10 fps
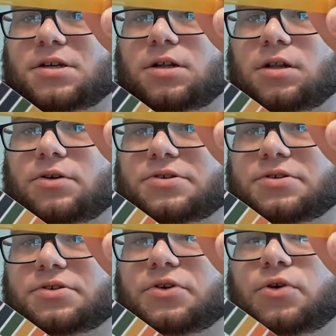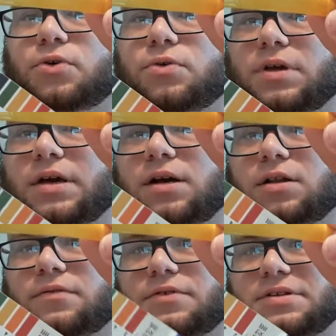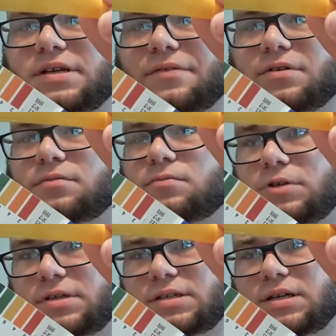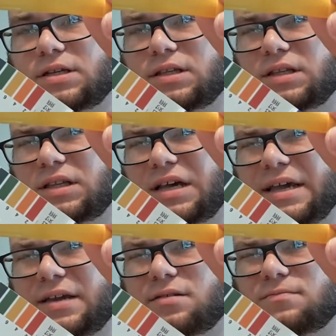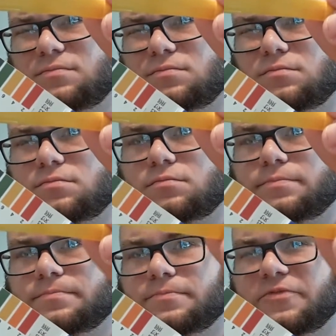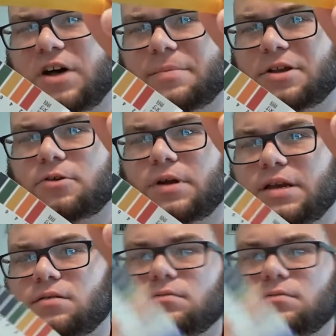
closer to the color for 7, which is a light vomit green.